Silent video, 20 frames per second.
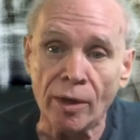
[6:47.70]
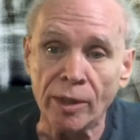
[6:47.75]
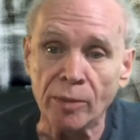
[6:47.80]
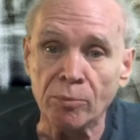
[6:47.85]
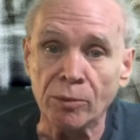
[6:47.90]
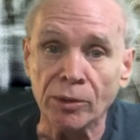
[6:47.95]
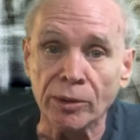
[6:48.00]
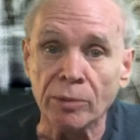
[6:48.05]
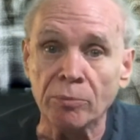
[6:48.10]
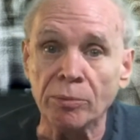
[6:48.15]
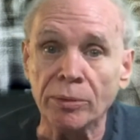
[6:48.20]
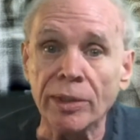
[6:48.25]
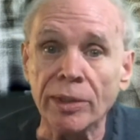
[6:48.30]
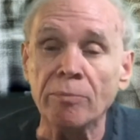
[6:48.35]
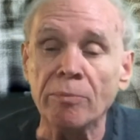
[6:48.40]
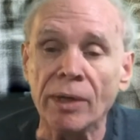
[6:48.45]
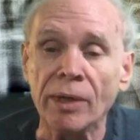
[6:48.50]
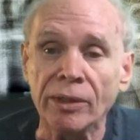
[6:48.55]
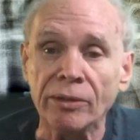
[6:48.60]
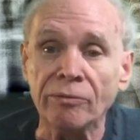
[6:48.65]

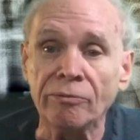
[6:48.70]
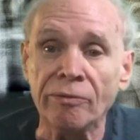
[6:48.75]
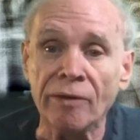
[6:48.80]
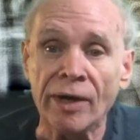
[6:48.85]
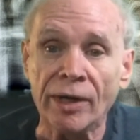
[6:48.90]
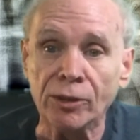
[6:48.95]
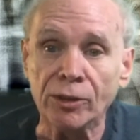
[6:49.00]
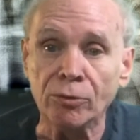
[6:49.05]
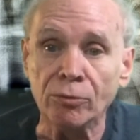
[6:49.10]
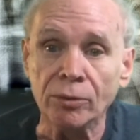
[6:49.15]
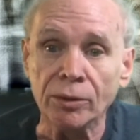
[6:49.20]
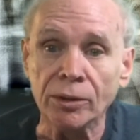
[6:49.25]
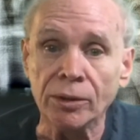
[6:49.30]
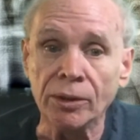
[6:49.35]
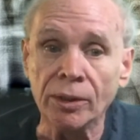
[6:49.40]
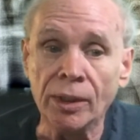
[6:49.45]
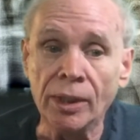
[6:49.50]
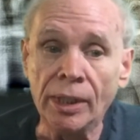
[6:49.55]
implant manufacturers.